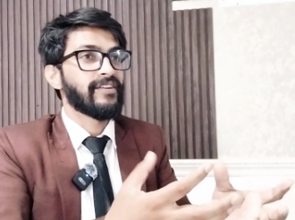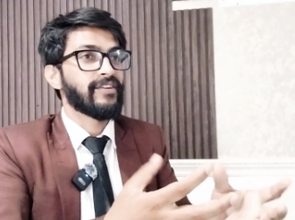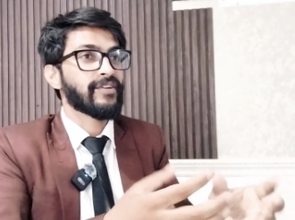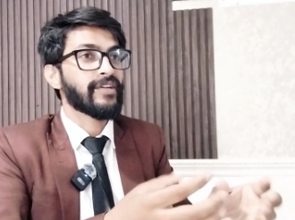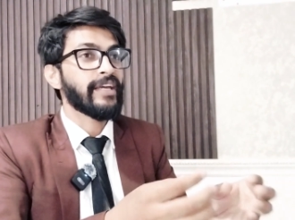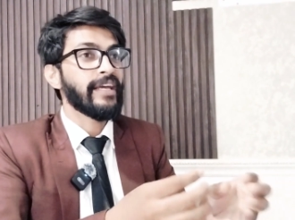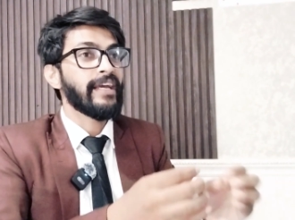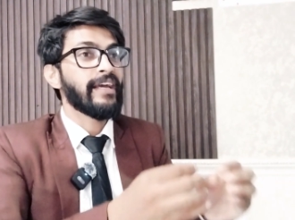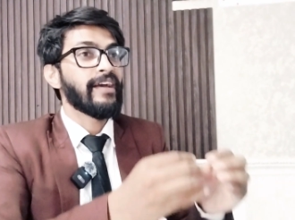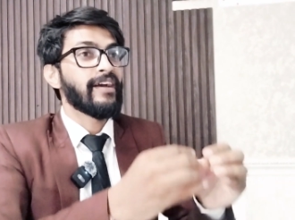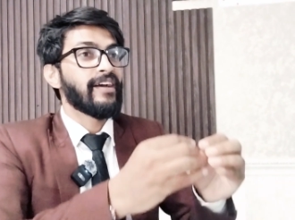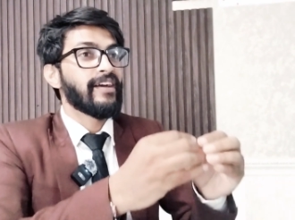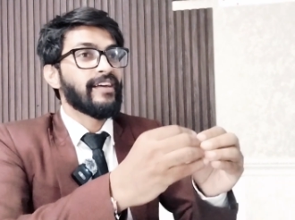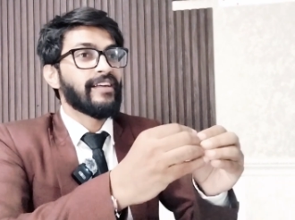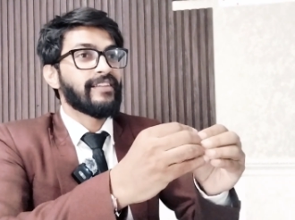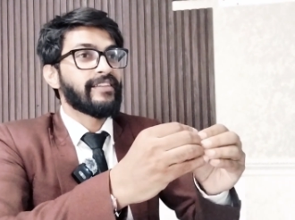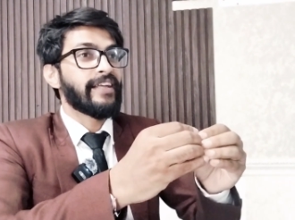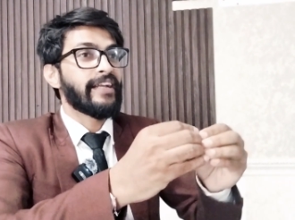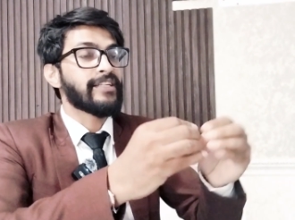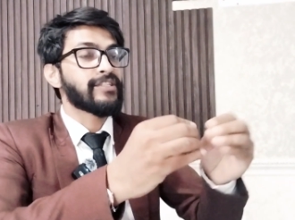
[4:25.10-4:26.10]
Okay,
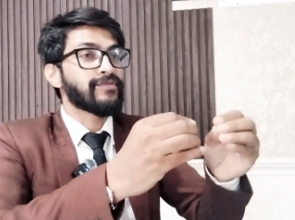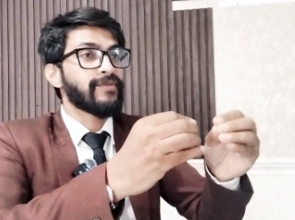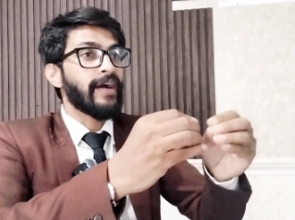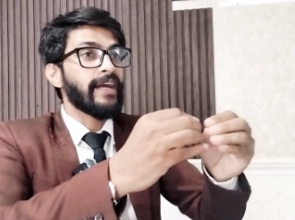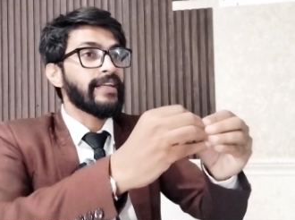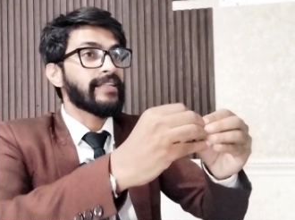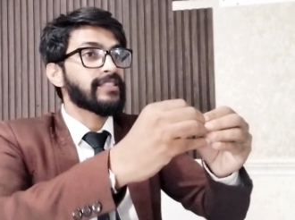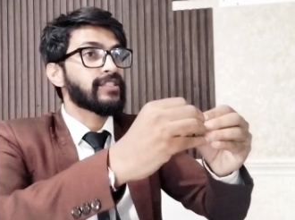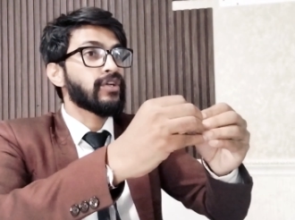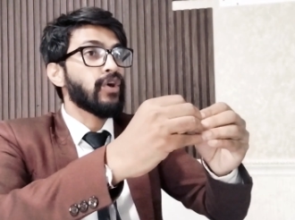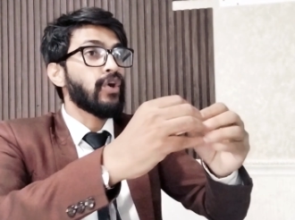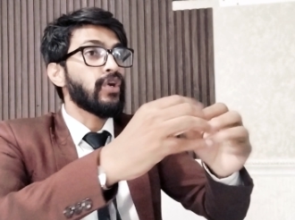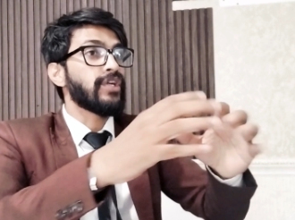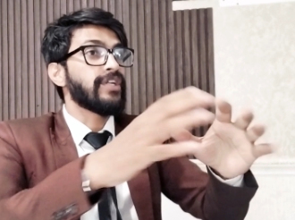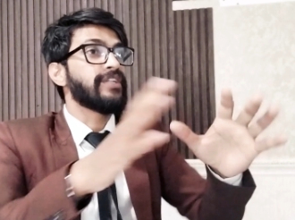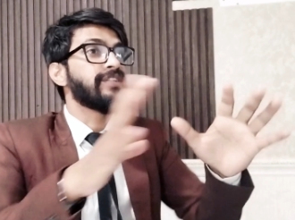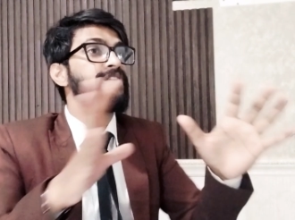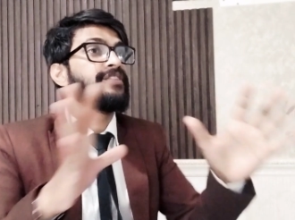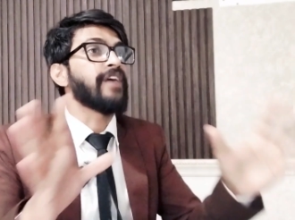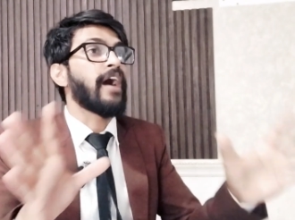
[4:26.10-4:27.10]
that is why it is called
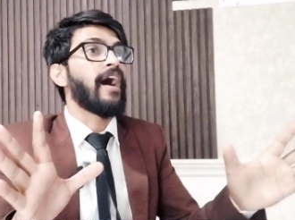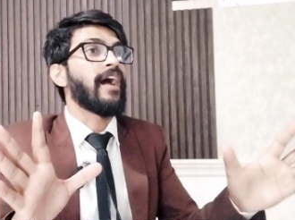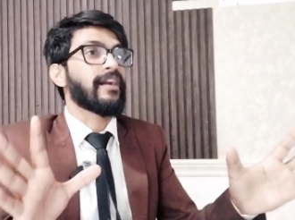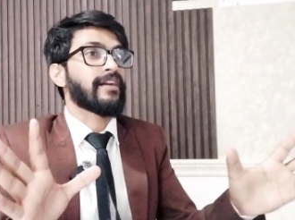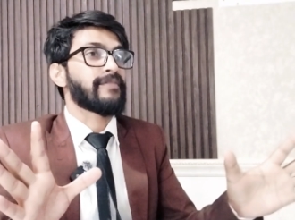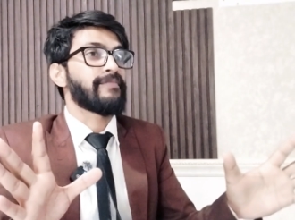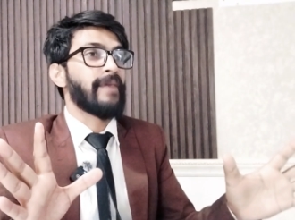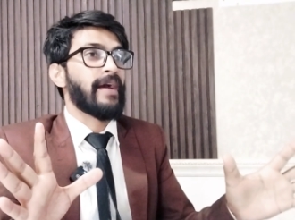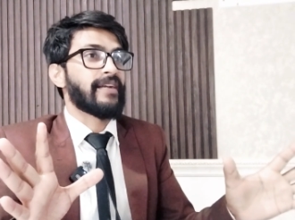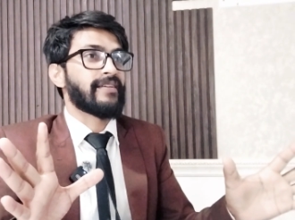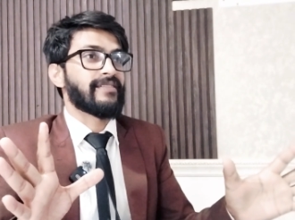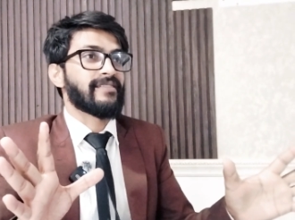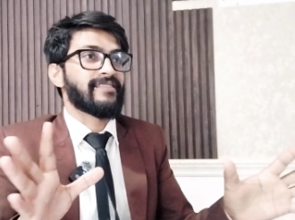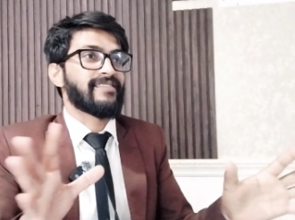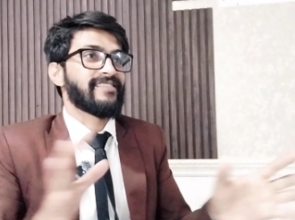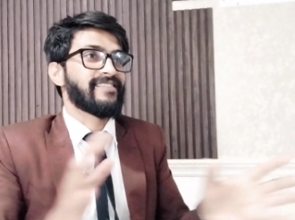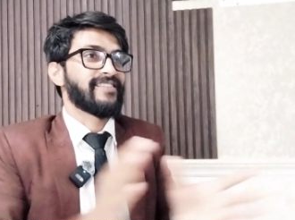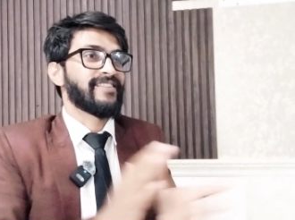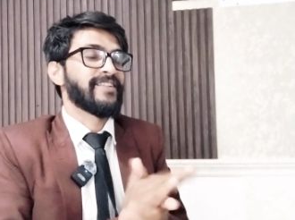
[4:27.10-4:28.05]
dark matter.